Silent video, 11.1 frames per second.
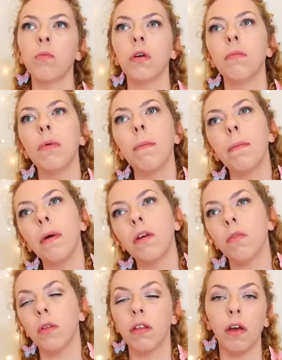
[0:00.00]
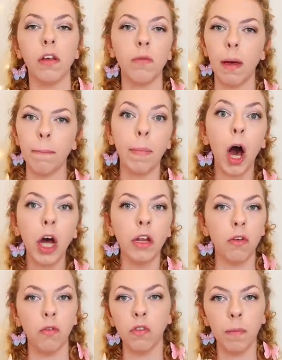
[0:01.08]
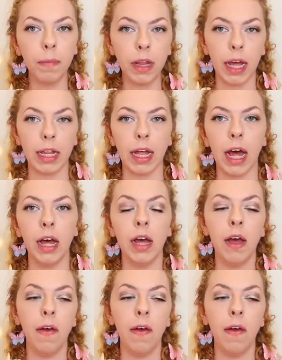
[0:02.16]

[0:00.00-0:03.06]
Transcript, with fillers: my partner, or something like that.